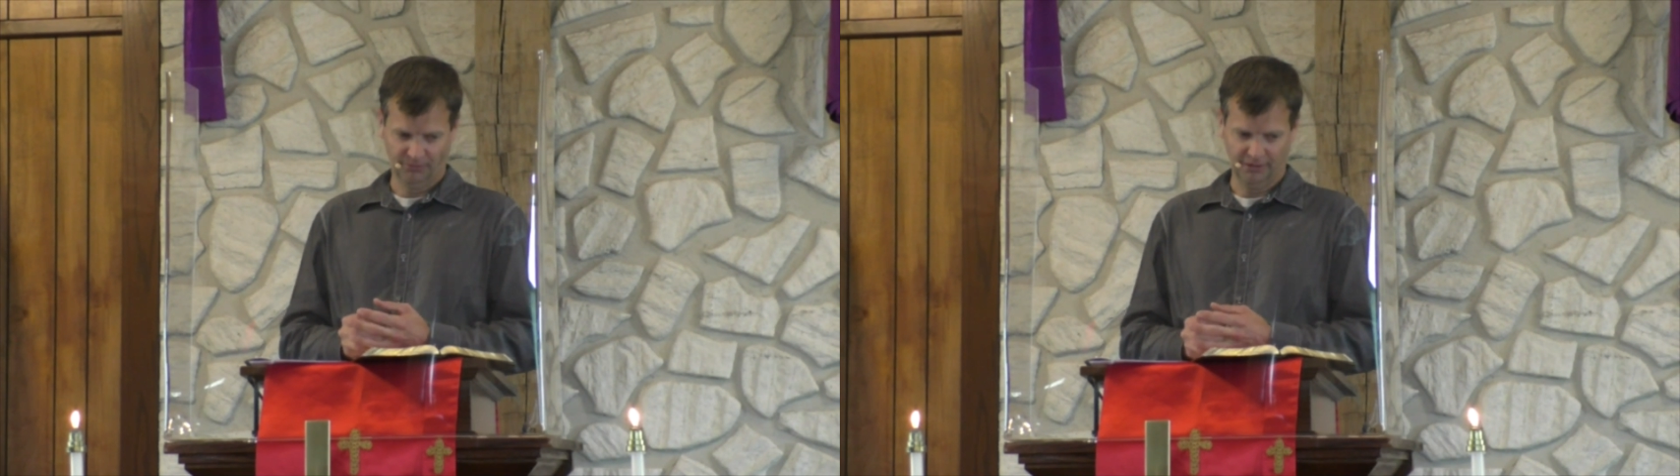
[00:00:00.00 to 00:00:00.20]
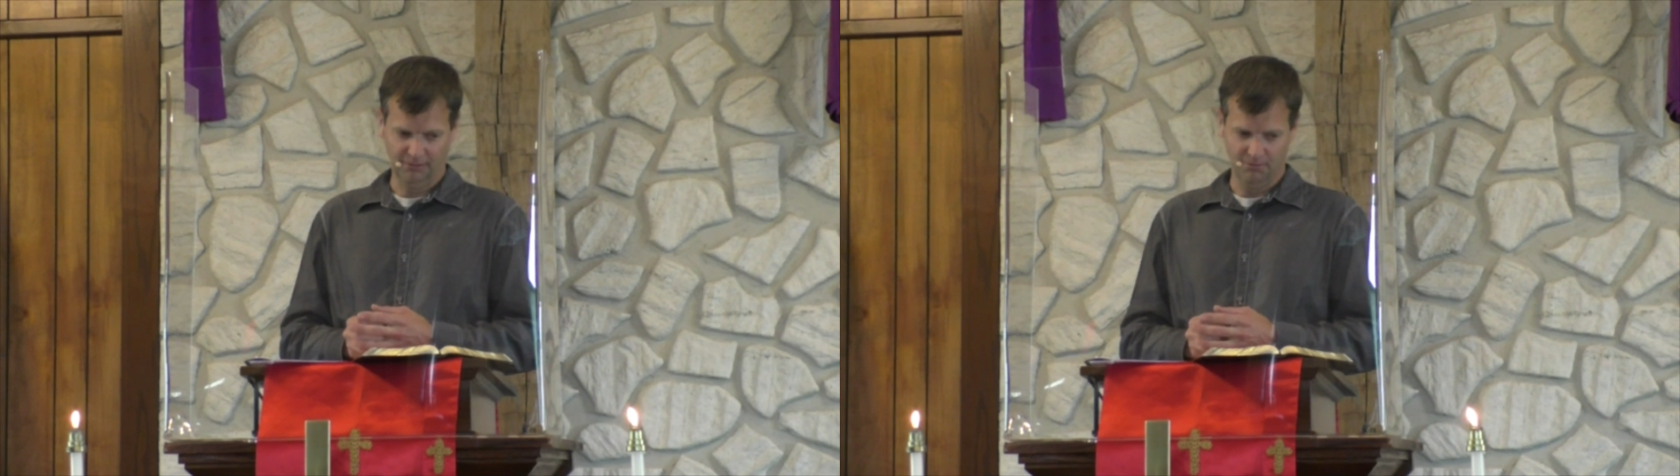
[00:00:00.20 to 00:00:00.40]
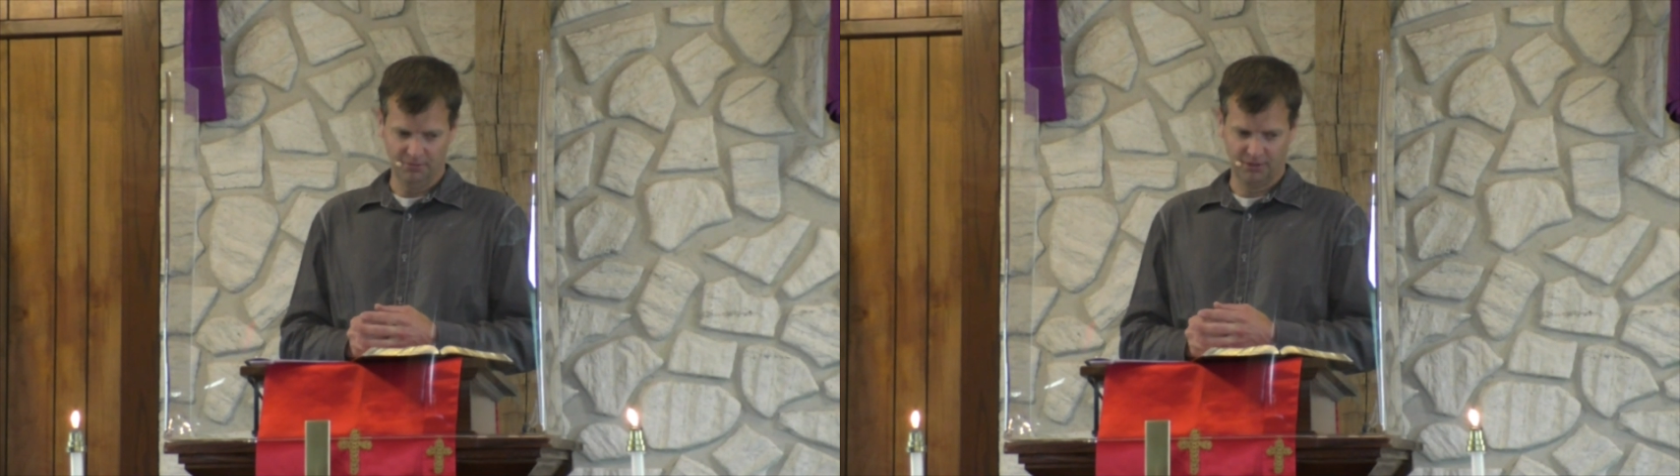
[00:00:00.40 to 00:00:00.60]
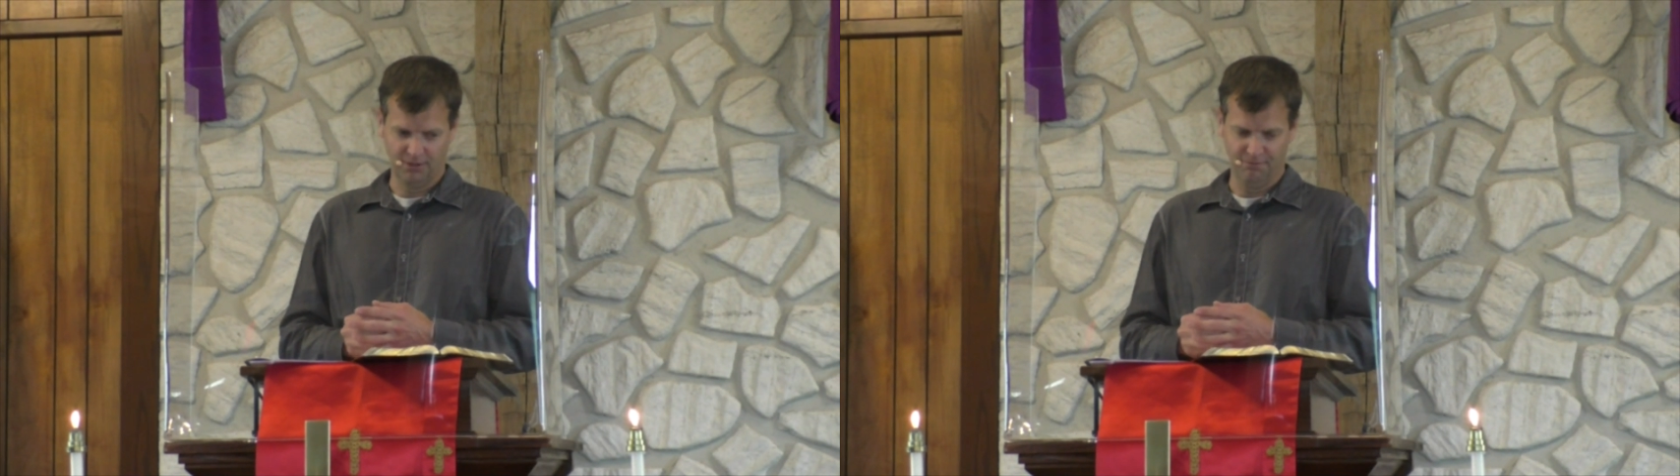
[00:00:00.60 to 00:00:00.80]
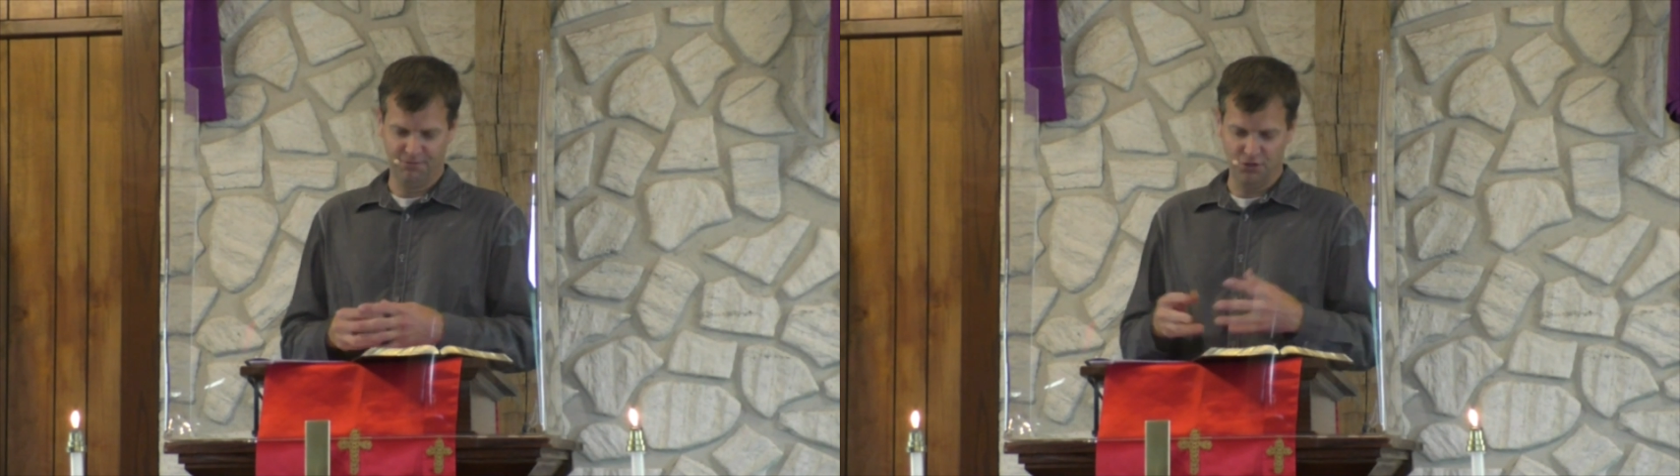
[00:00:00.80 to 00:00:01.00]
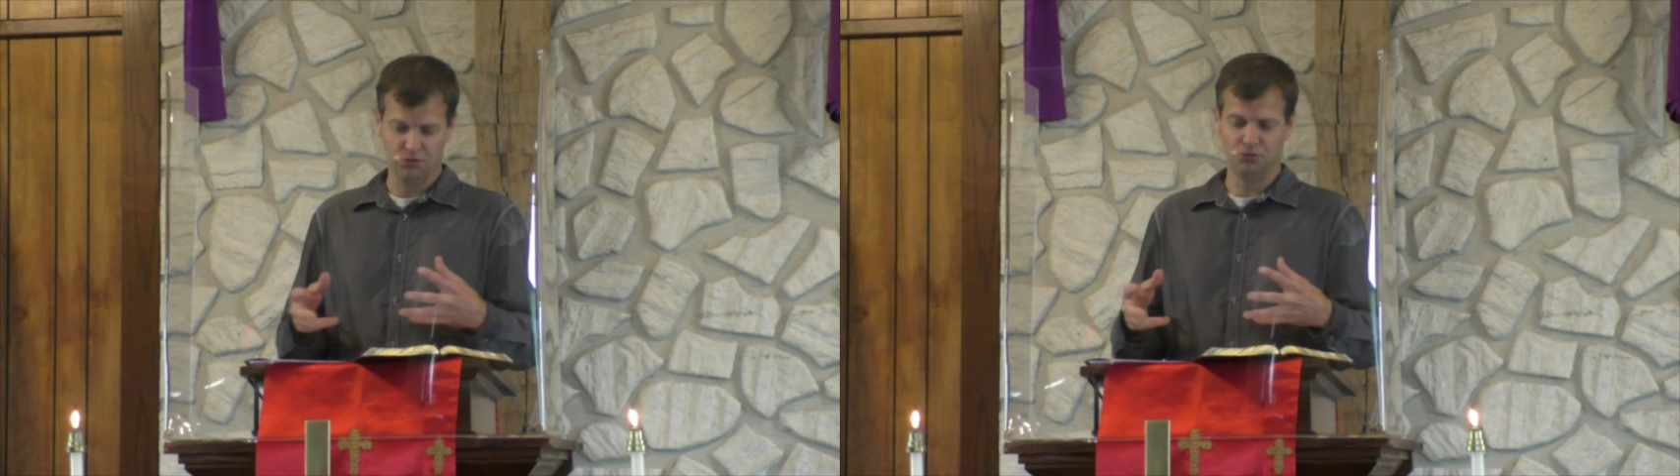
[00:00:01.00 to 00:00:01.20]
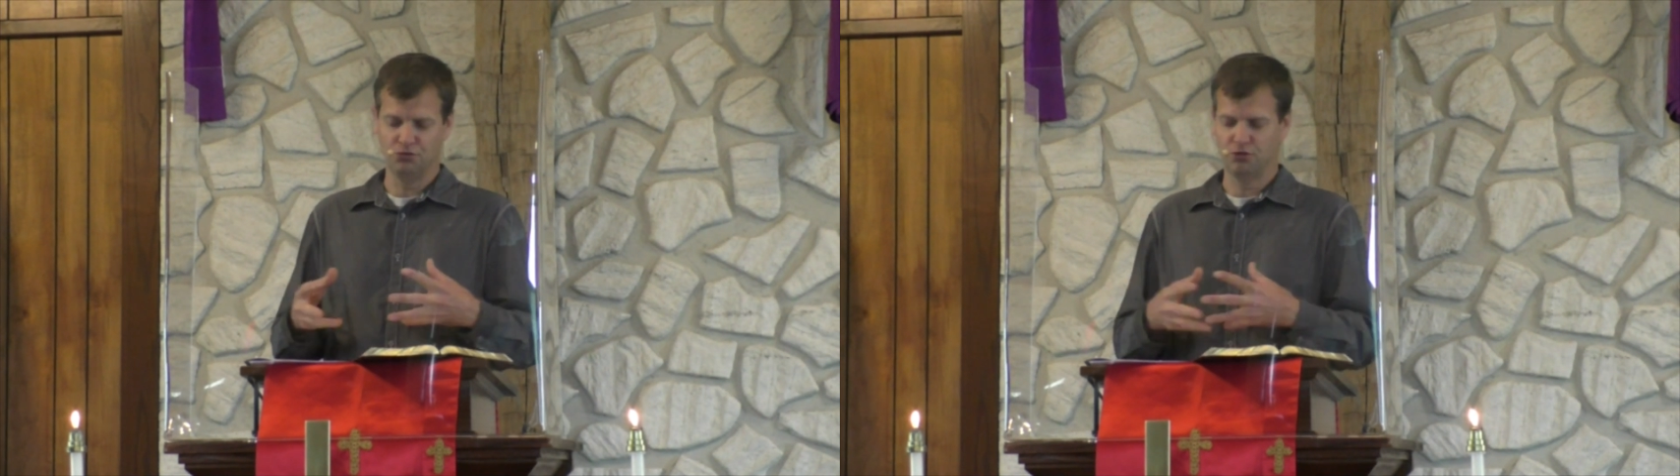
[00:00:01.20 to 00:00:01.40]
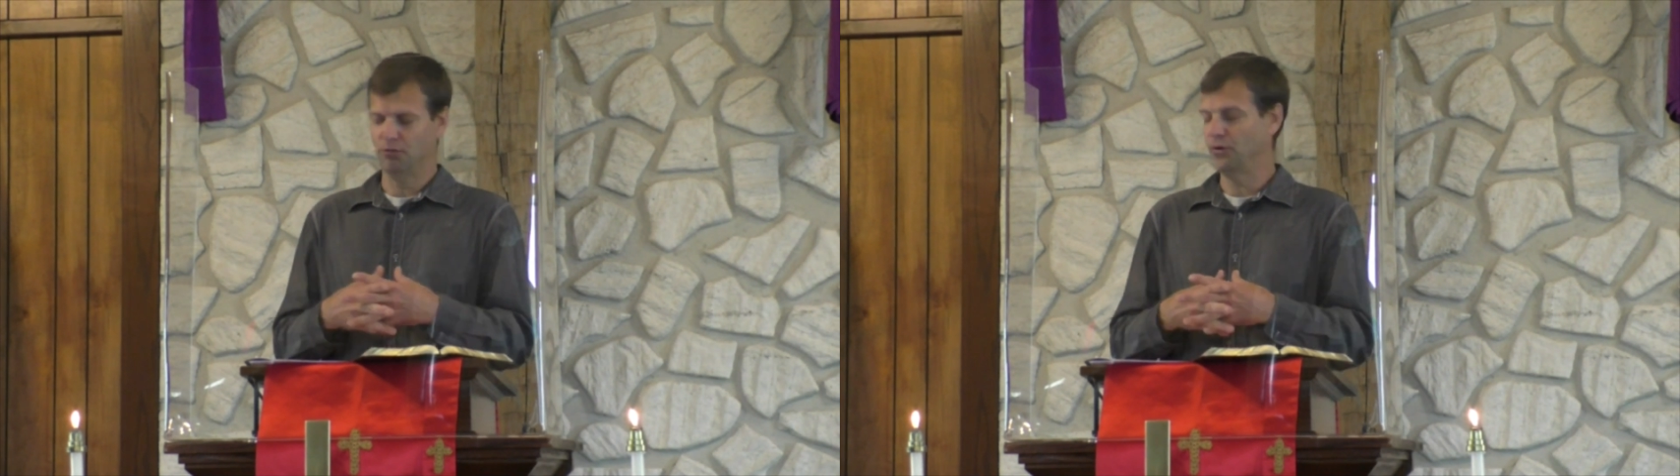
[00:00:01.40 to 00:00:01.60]
get
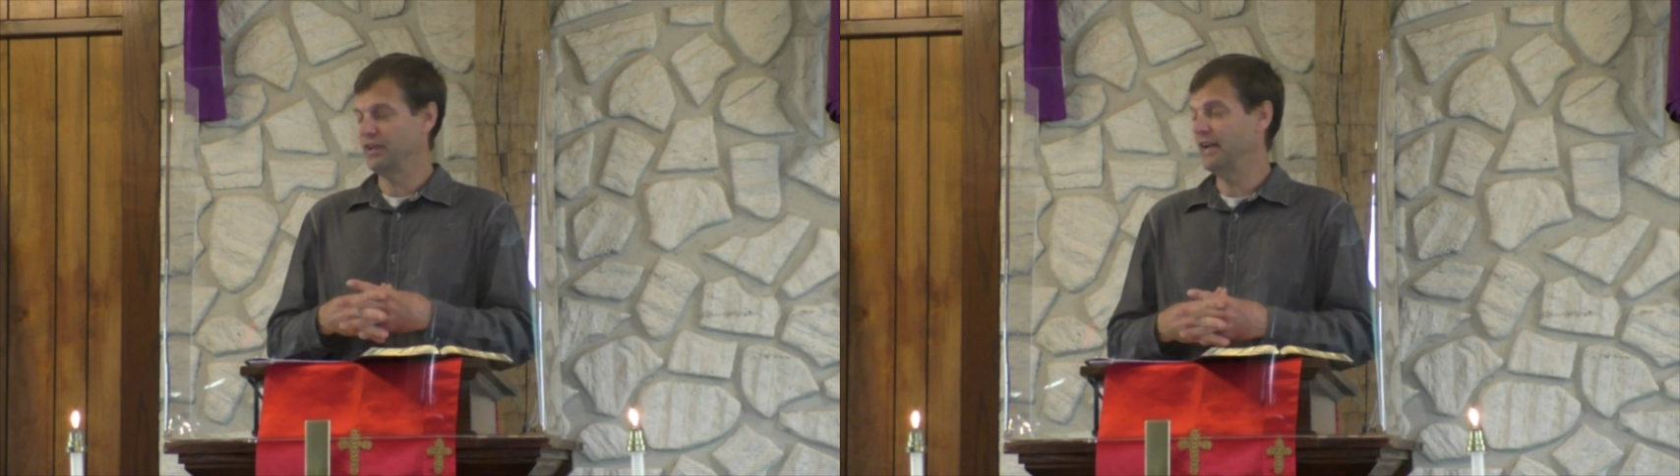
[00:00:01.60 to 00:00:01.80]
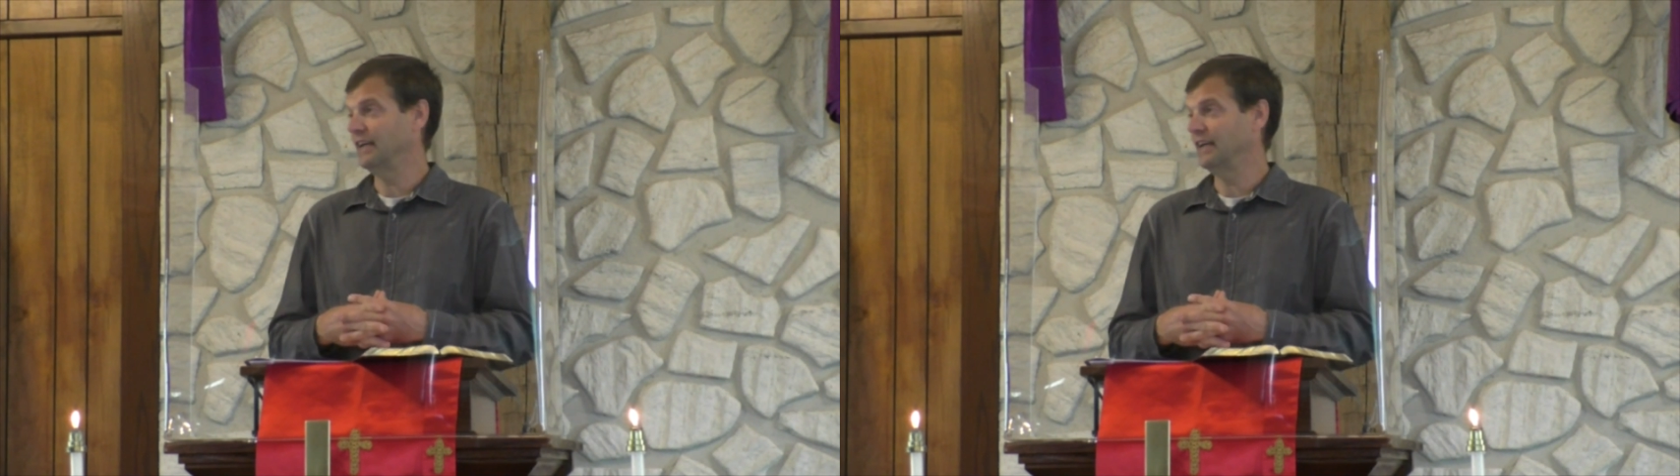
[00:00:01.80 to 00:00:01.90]
confused of what that